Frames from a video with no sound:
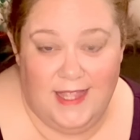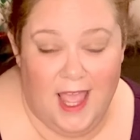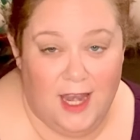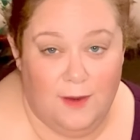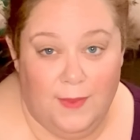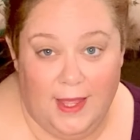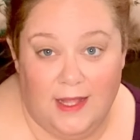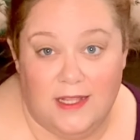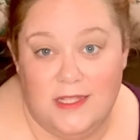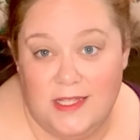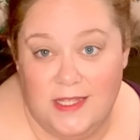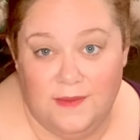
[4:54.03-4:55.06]
10
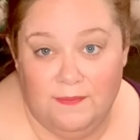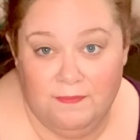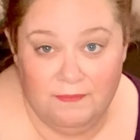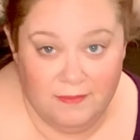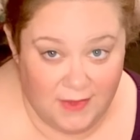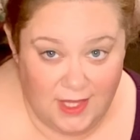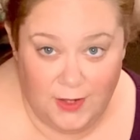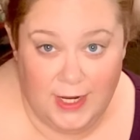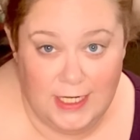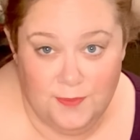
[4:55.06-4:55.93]
means you need to